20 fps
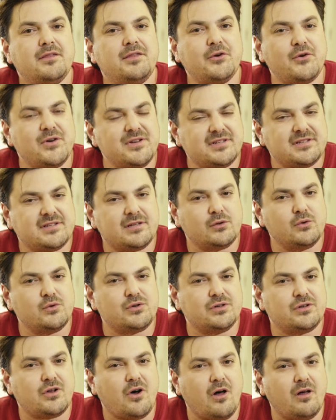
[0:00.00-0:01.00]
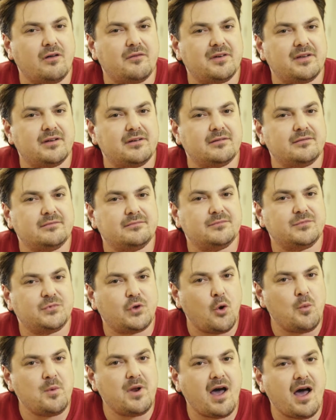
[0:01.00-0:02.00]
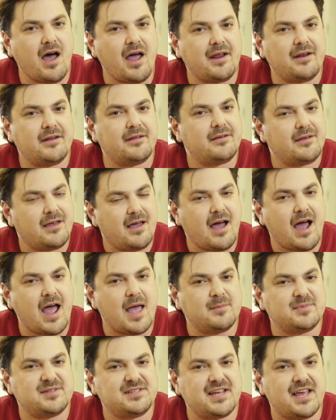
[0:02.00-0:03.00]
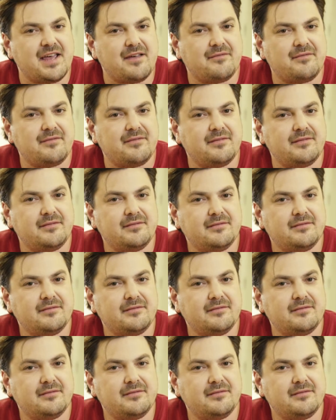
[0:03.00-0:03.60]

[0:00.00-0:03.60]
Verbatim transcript: There is a solution to all of it. Dome9, I am safe.